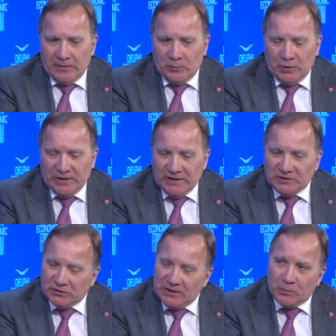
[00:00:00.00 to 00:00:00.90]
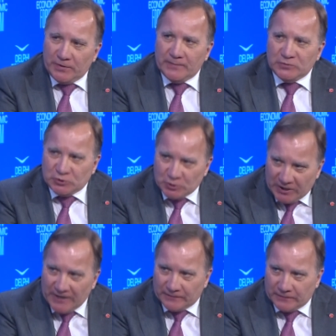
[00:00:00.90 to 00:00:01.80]
we need to deal with them
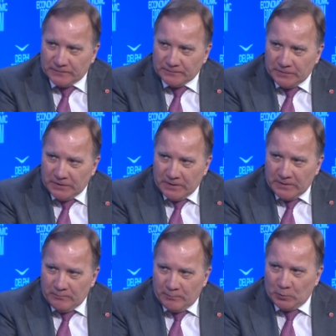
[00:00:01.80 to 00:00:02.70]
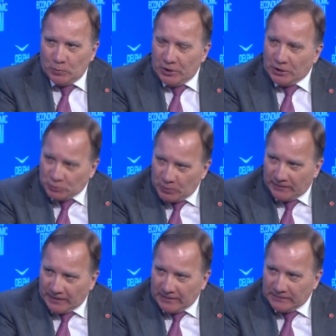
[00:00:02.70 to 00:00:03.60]
together, but we're not
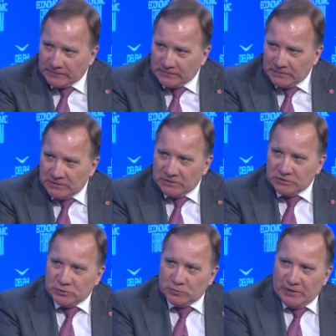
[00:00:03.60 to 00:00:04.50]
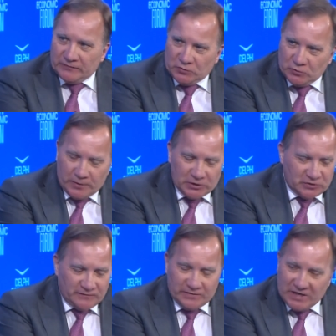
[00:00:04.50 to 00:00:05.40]
doing that. So we have too
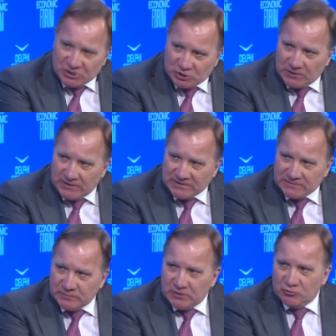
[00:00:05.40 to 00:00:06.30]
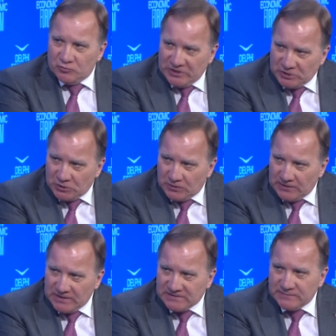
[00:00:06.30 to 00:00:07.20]
much of nationalism,
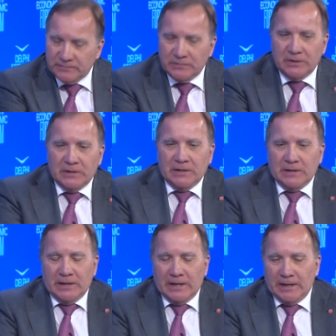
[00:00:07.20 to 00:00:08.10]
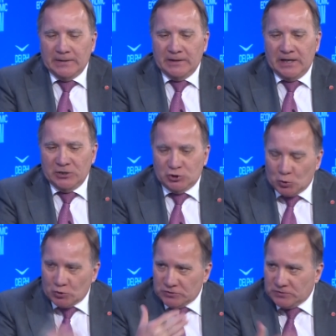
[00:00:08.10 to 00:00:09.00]
regionalism, and
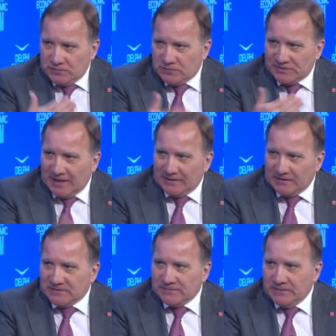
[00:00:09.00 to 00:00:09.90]
short-sightedness.